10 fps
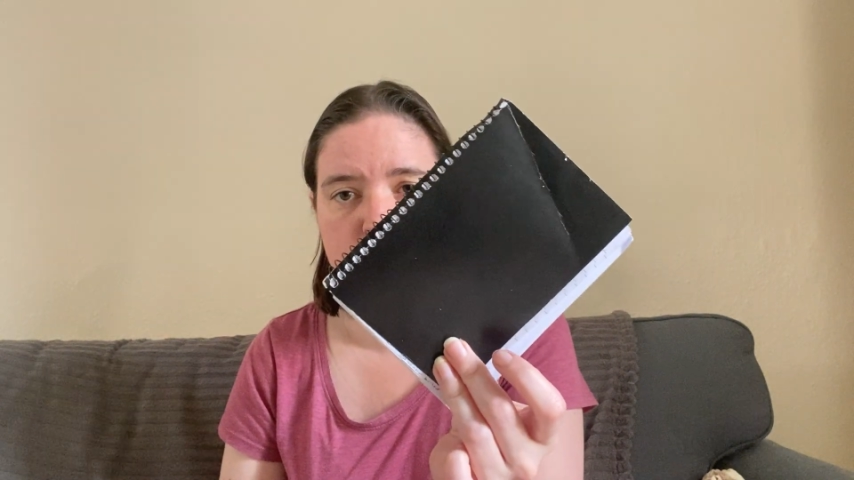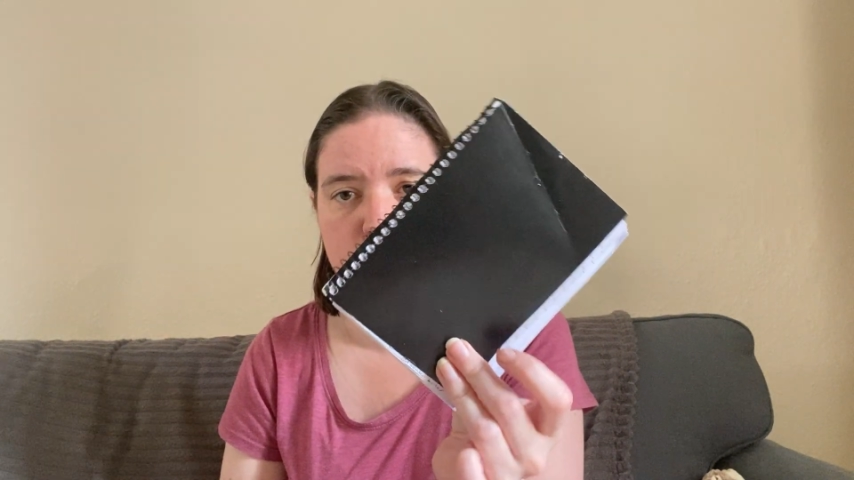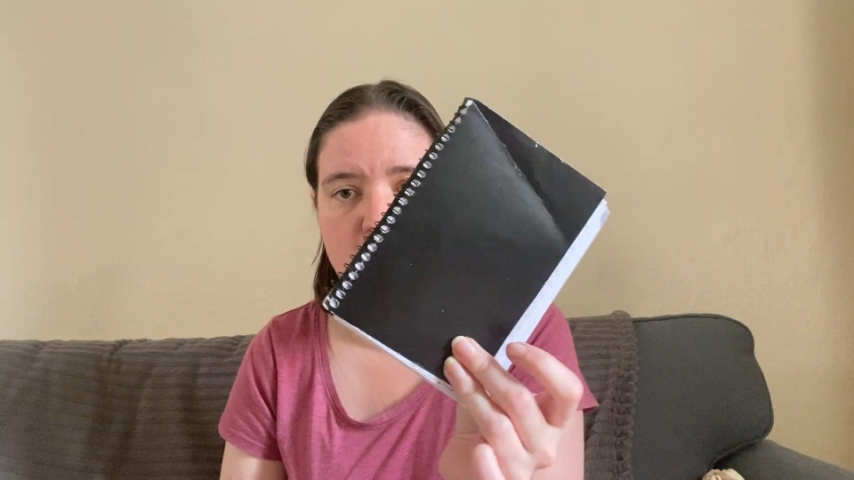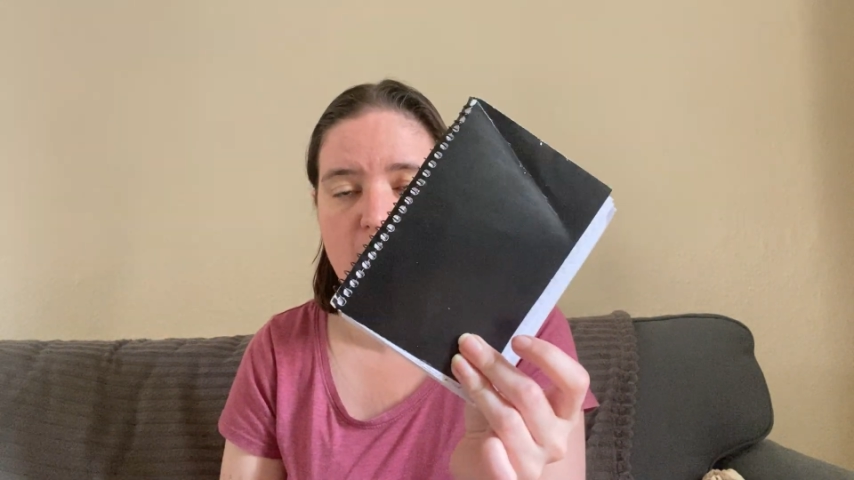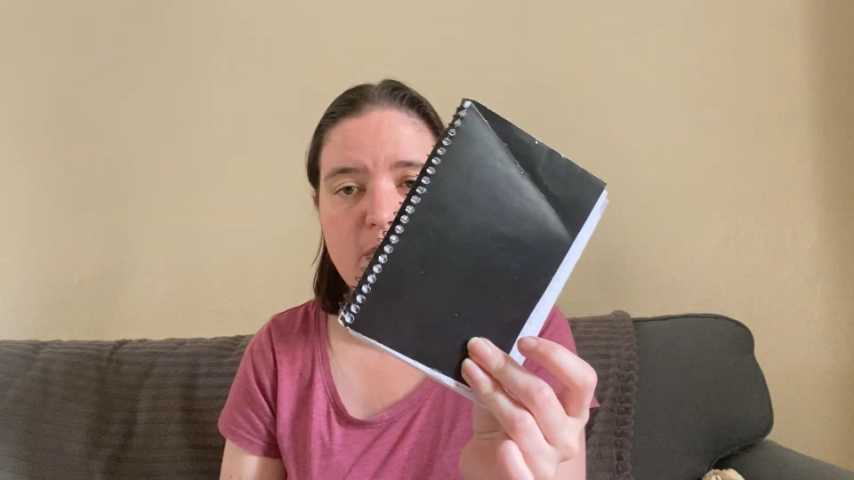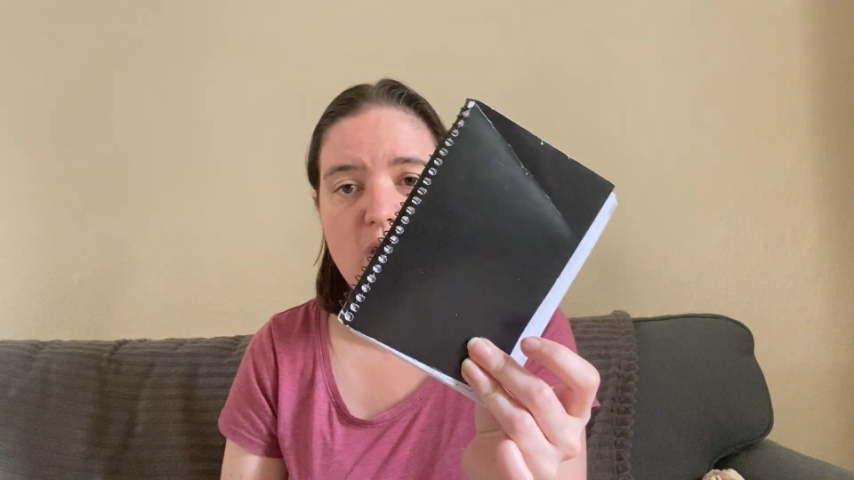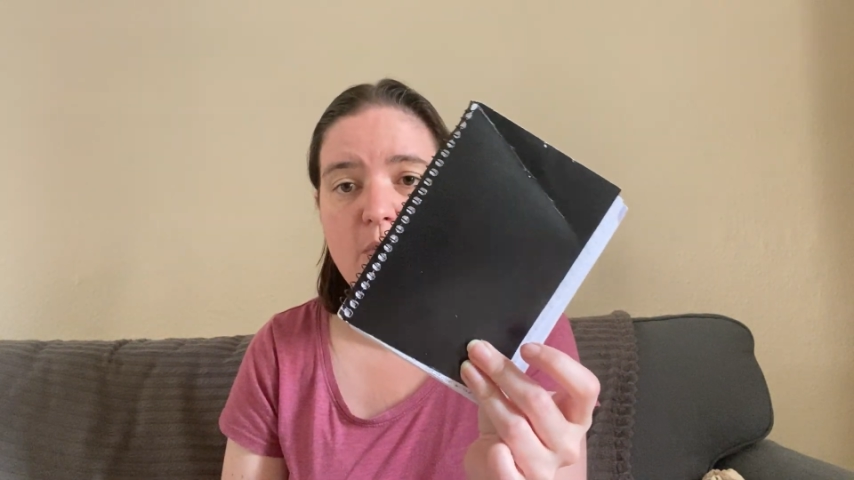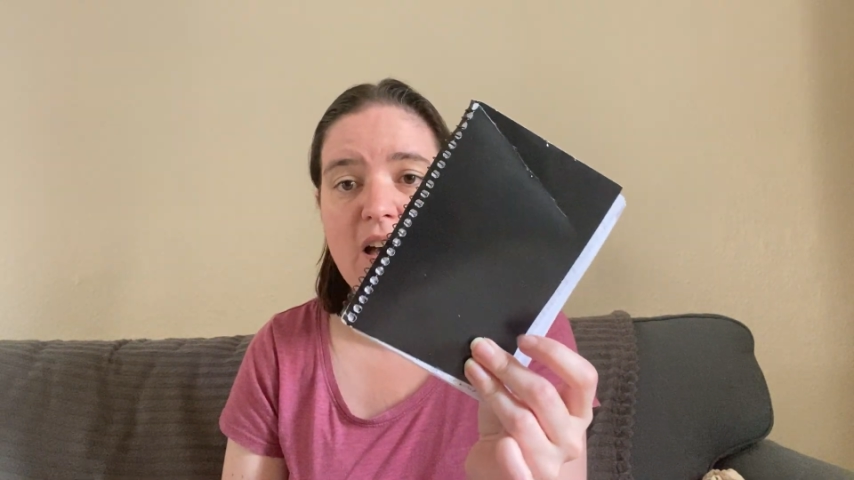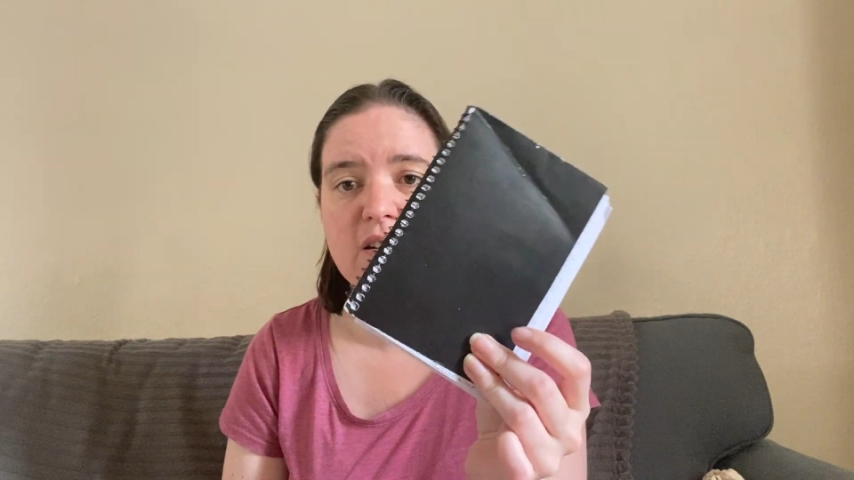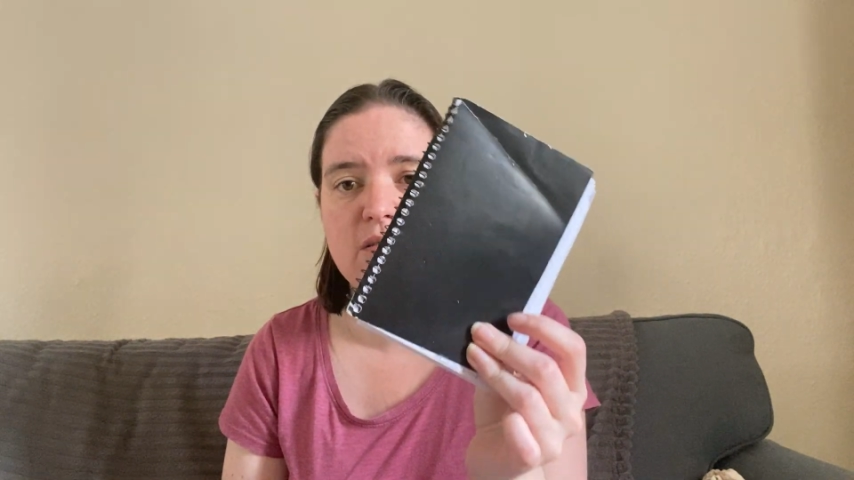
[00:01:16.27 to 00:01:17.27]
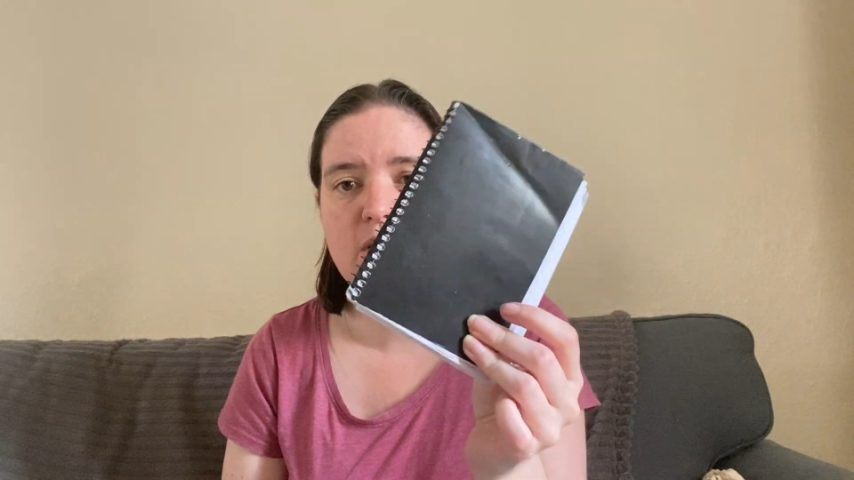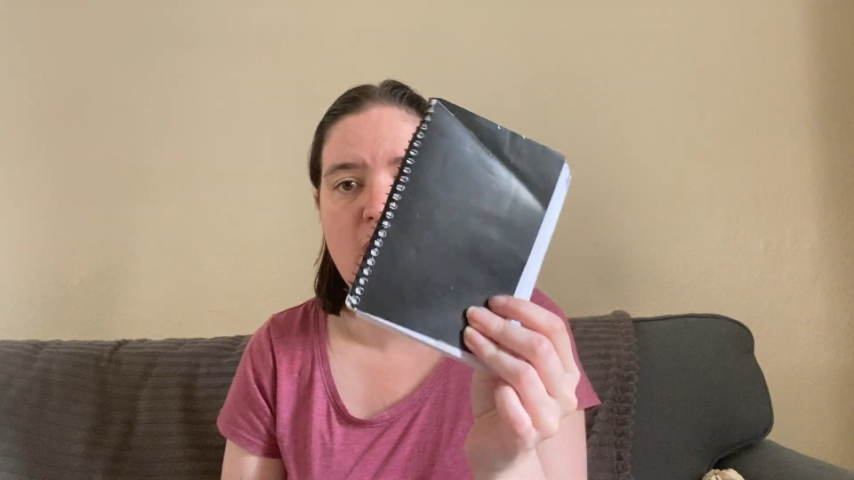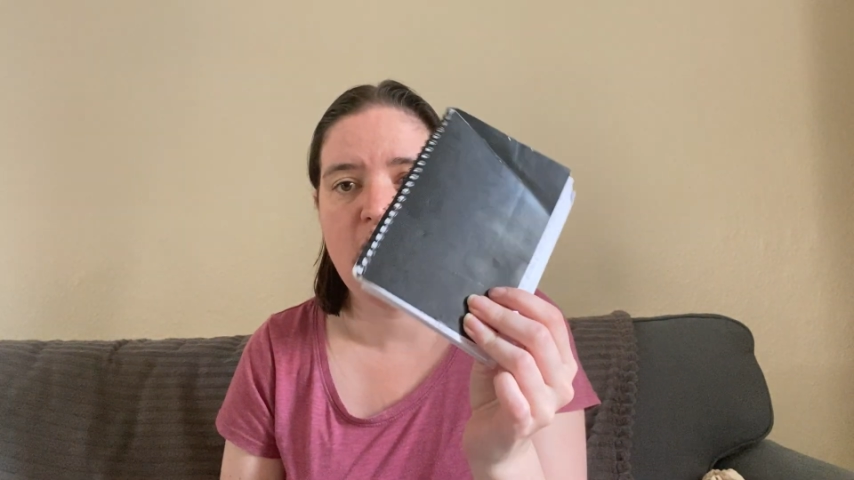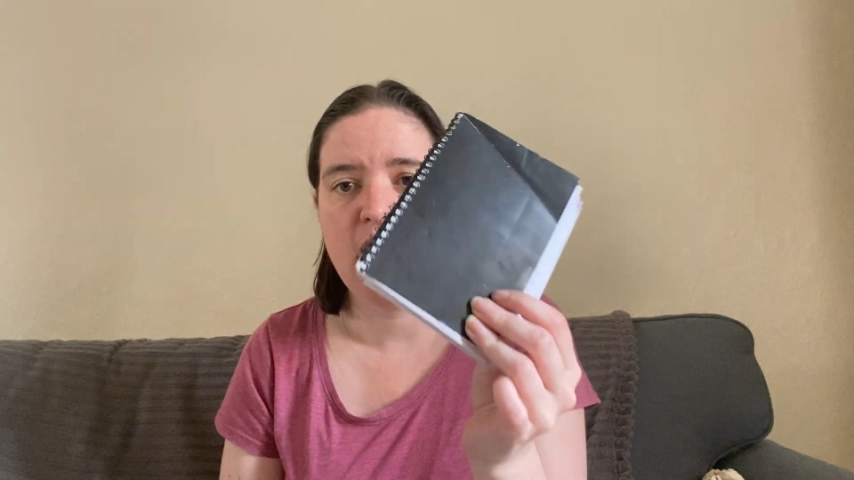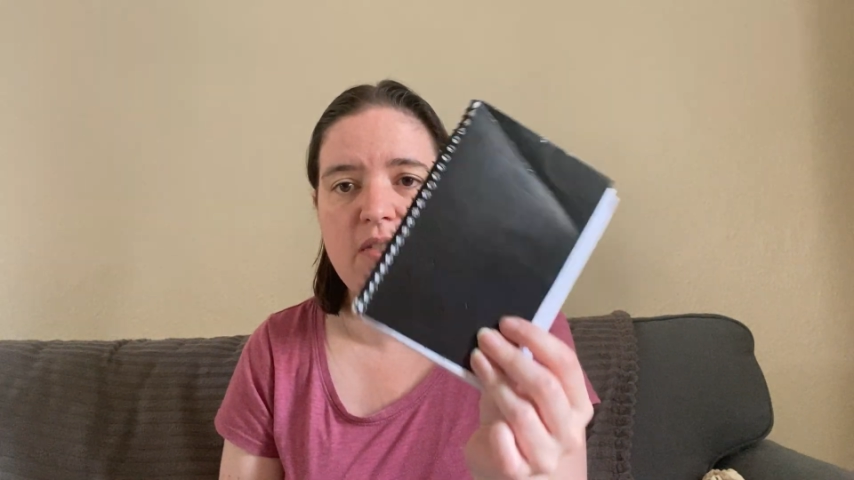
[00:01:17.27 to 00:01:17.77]
notepad
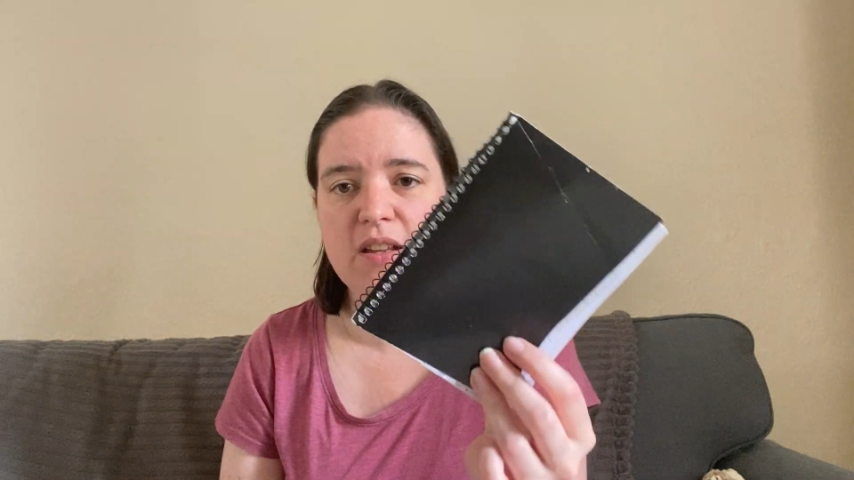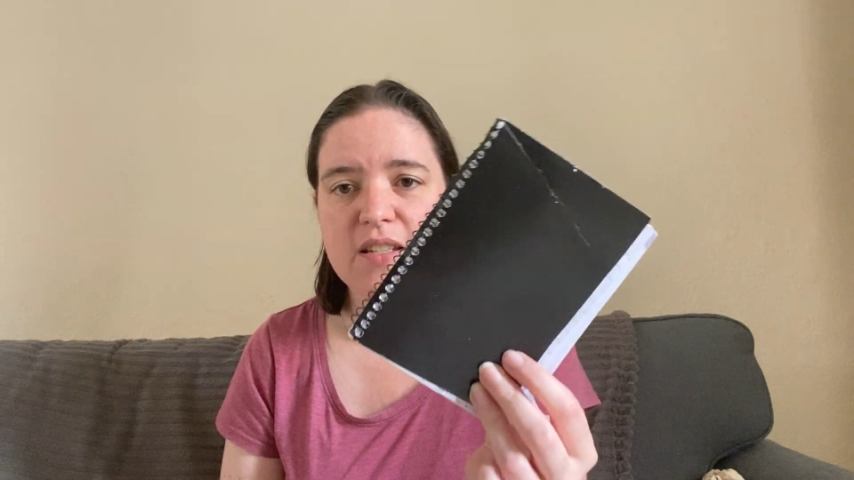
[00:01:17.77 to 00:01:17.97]
that